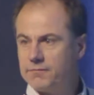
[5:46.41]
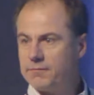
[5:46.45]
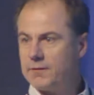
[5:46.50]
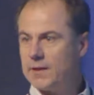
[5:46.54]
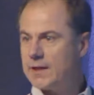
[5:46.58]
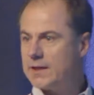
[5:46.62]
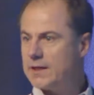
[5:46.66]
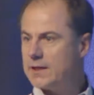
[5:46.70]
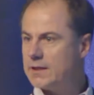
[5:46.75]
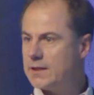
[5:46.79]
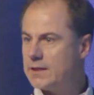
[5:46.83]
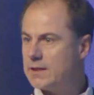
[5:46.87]

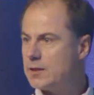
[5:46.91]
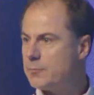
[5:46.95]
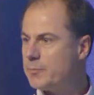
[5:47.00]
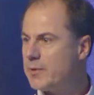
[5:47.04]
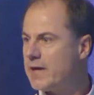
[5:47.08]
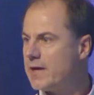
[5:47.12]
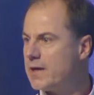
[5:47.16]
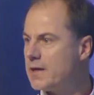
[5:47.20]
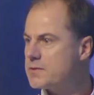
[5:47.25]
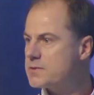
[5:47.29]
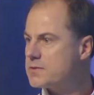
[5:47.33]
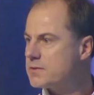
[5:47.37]
flooded in the
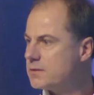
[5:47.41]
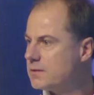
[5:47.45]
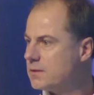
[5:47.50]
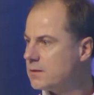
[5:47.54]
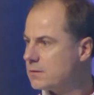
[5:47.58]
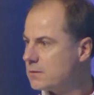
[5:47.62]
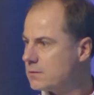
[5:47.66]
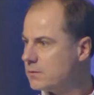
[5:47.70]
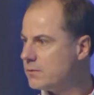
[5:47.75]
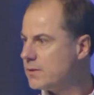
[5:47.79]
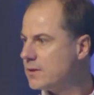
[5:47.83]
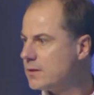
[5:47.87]
past,
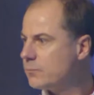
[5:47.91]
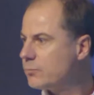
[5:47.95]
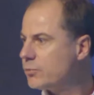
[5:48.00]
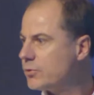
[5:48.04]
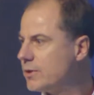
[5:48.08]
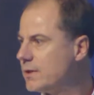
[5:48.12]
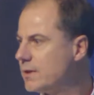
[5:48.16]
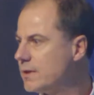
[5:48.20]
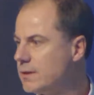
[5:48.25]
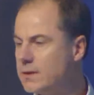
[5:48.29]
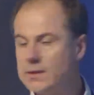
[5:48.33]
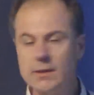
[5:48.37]
including
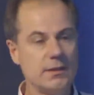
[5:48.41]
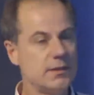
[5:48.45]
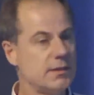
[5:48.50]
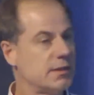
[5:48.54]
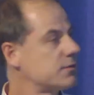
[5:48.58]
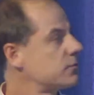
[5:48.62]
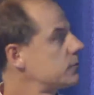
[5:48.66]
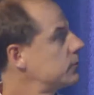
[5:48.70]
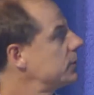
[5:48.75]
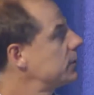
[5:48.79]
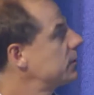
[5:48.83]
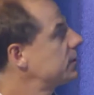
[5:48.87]

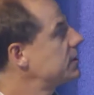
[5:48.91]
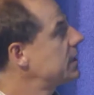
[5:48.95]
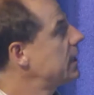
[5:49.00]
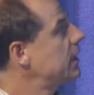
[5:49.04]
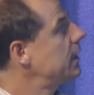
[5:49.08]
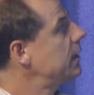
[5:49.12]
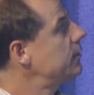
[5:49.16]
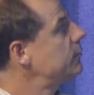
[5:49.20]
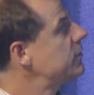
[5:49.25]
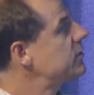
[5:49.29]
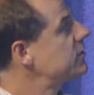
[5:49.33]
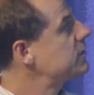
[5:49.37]
pre-industrial
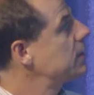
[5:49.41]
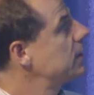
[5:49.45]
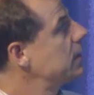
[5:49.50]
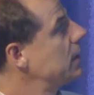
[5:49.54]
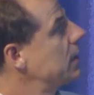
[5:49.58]
times,